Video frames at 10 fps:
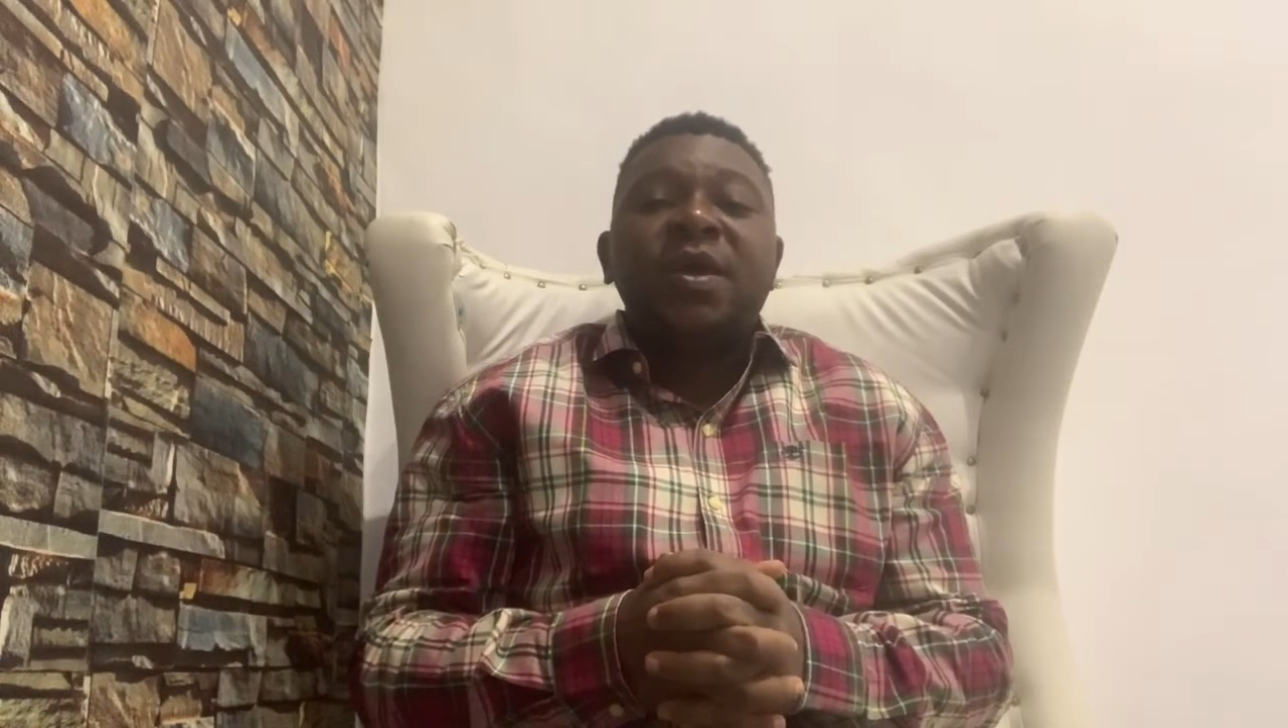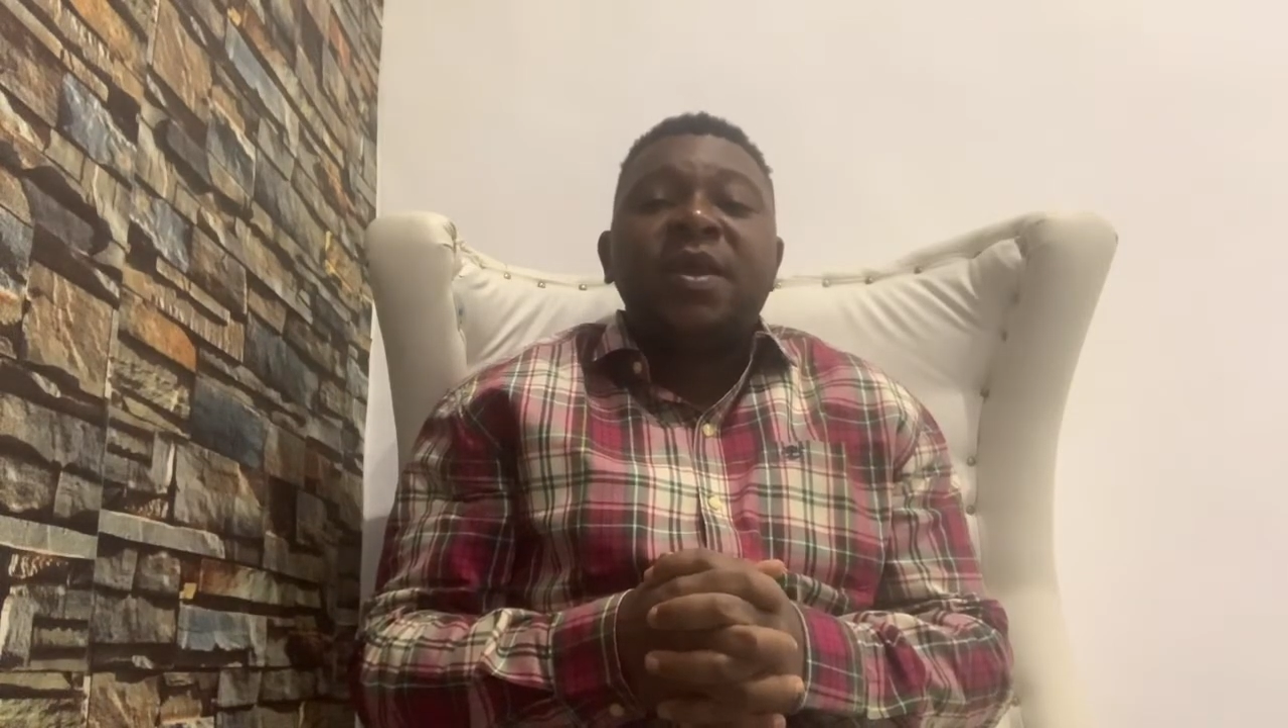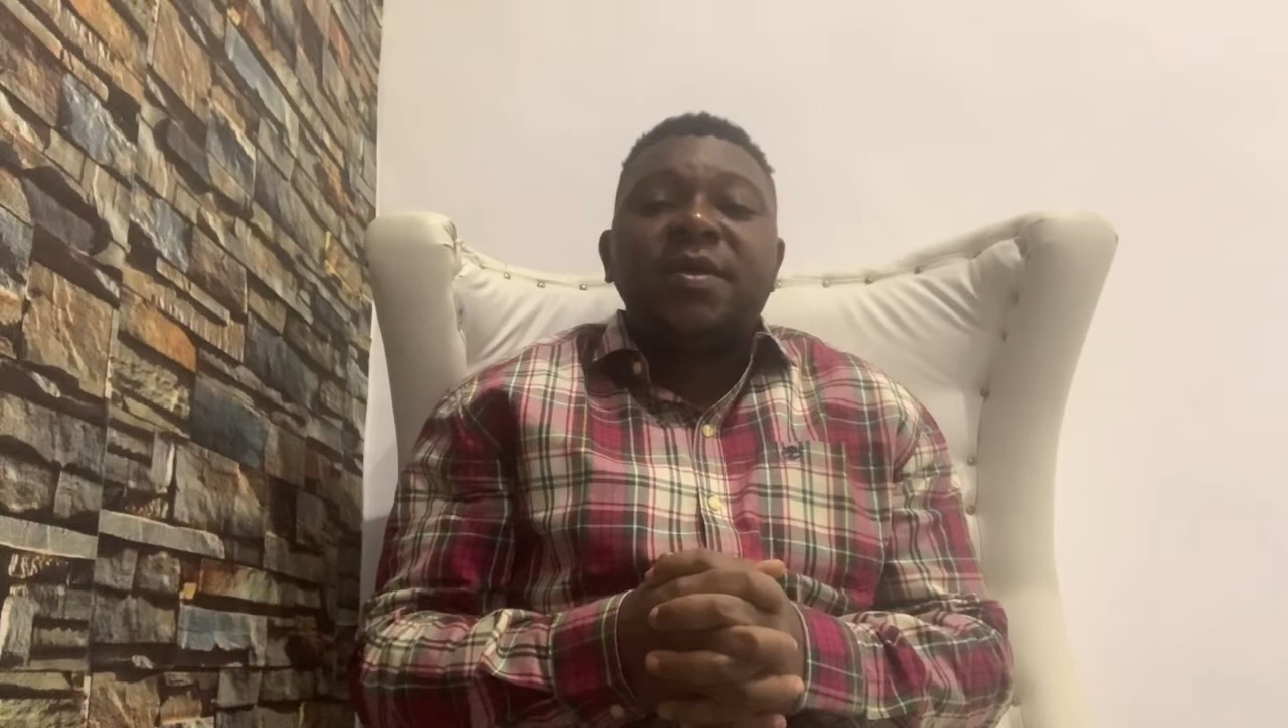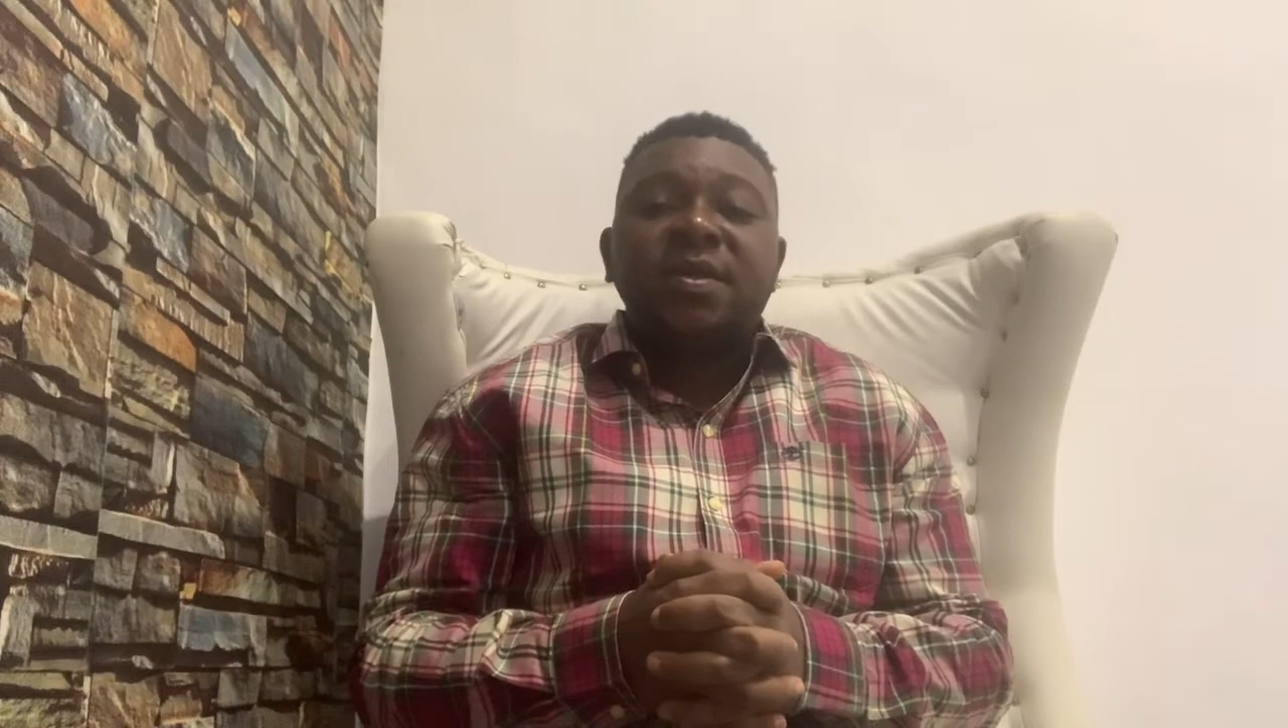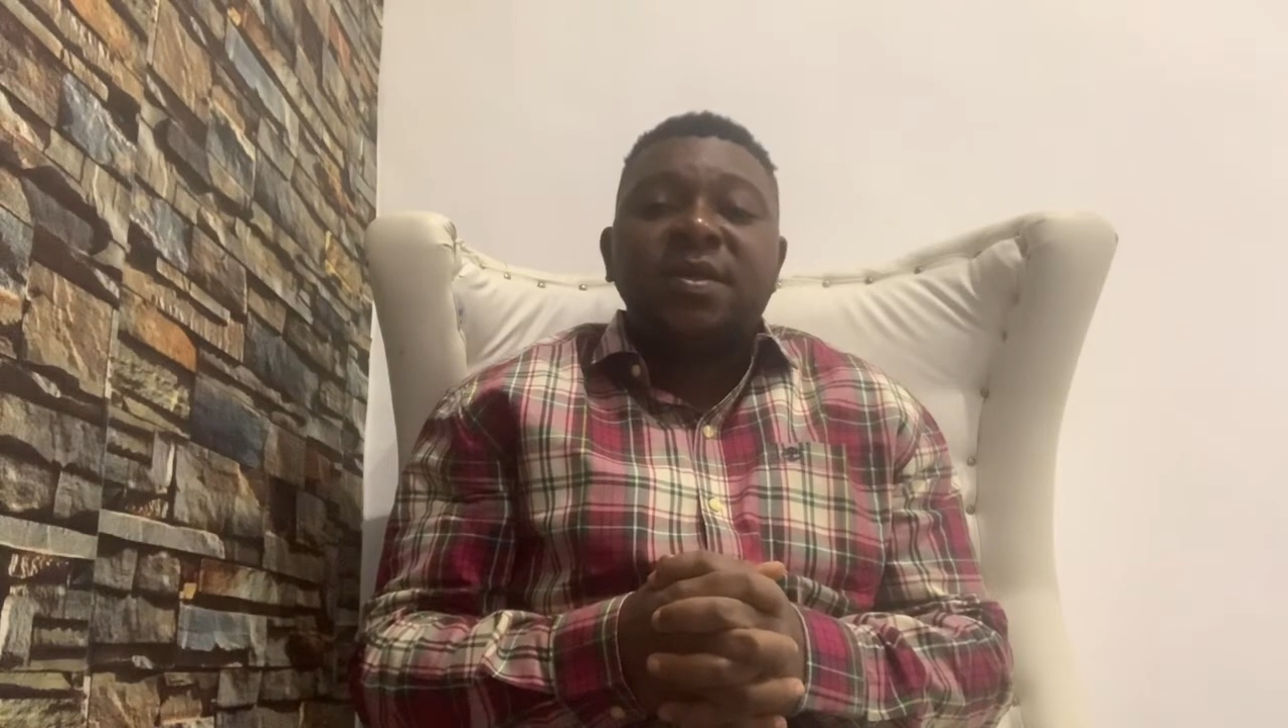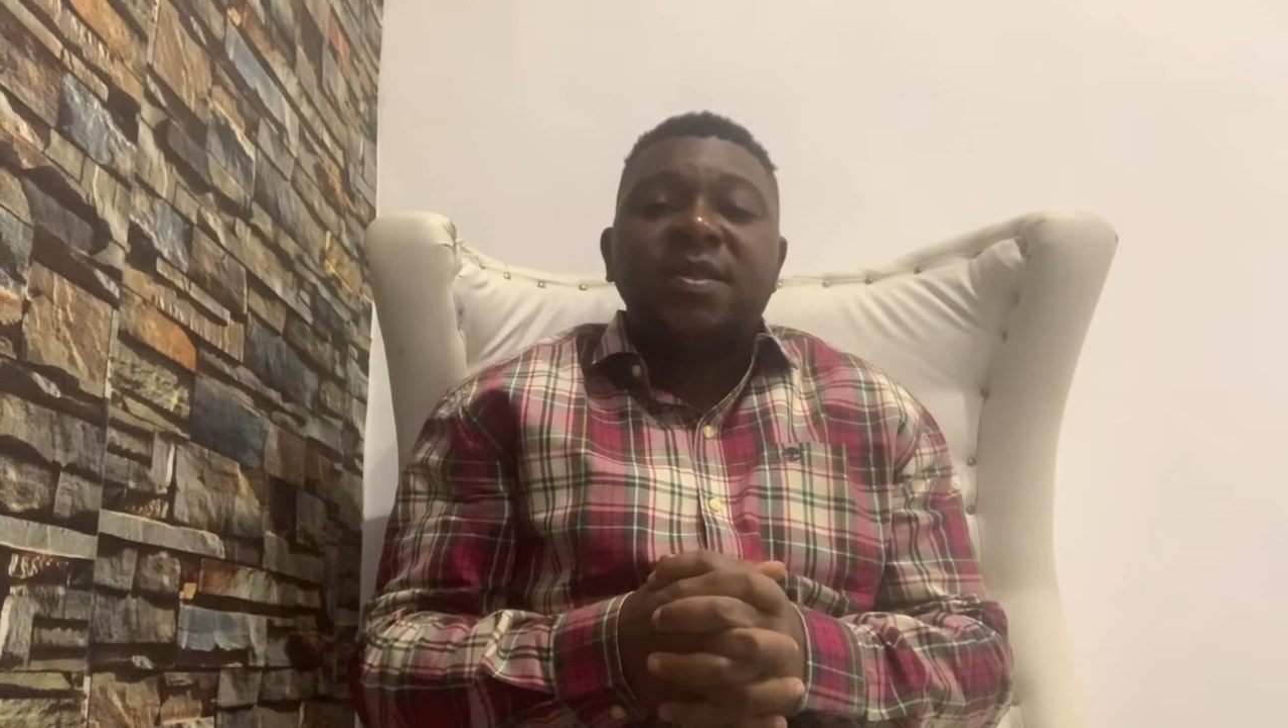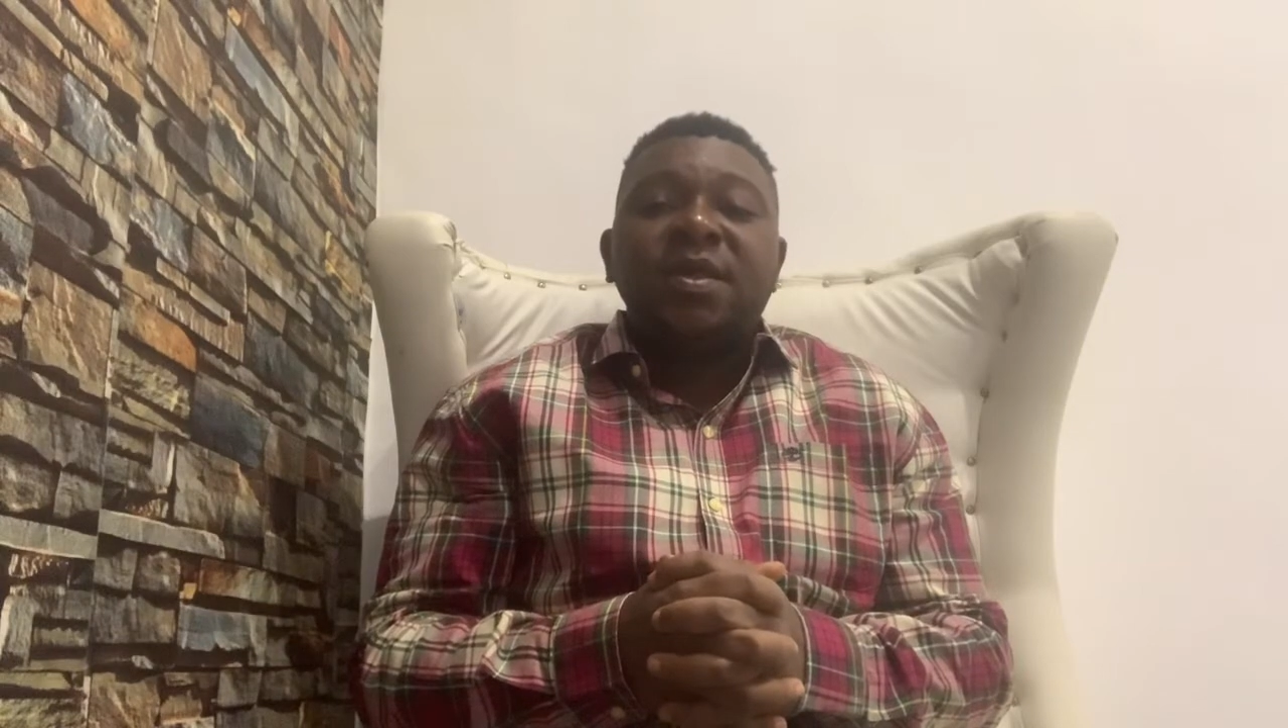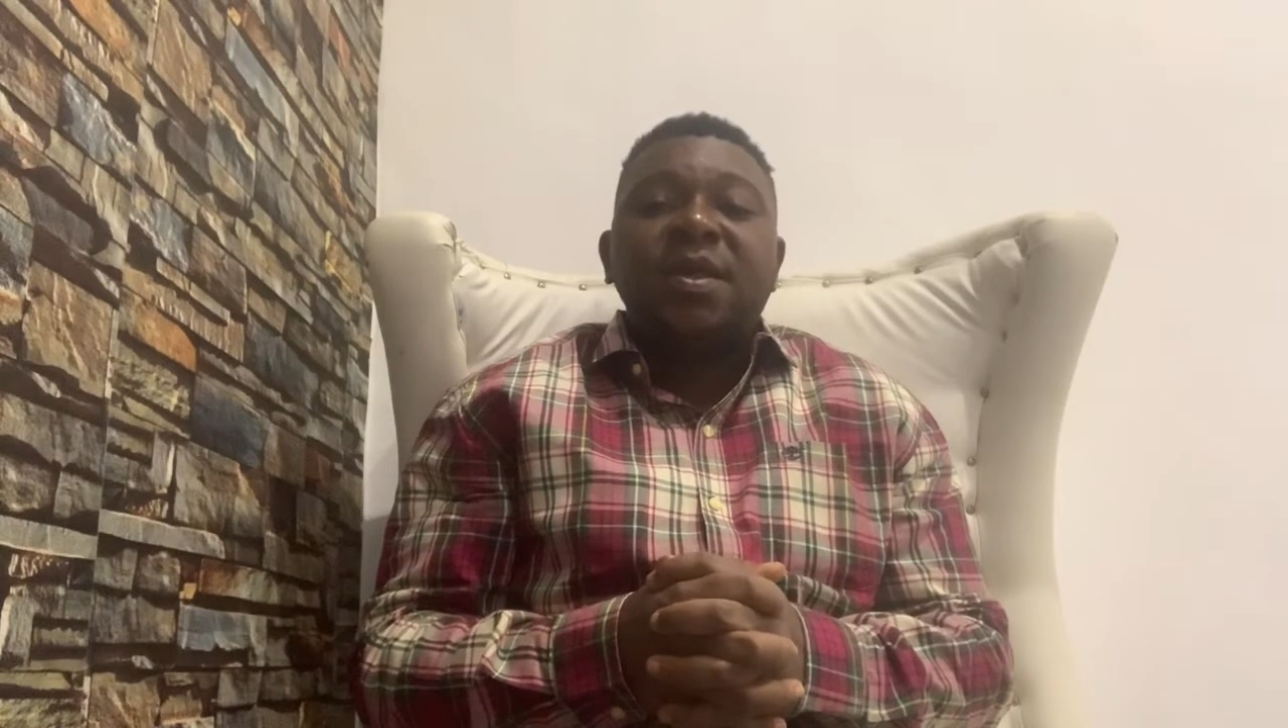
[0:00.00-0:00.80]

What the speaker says: illnesses